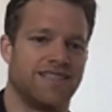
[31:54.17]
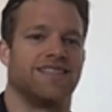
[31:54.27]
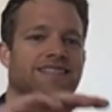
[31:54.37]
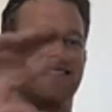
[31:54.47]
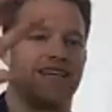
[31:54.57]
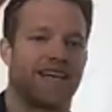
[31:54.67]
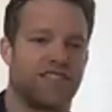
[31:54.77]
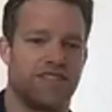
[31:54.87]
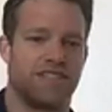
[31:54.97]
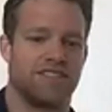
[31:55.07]
that
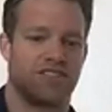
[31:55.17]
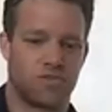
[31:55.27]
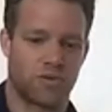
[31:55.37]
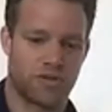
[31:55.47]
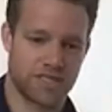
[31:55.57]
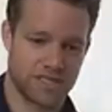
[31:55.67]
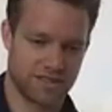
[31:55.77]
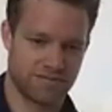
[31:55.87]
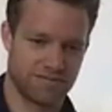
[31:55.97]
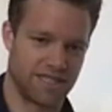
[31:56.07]
Tecton then stores
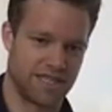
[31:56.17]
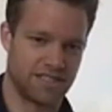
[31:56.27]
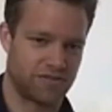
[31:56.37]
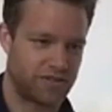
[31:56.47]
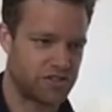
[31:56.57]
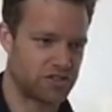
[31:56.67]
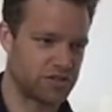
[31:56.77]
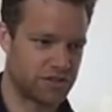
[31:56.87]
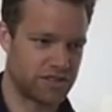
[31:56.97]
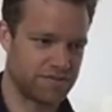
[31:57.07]
in its feature
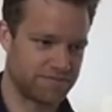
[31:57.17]
store,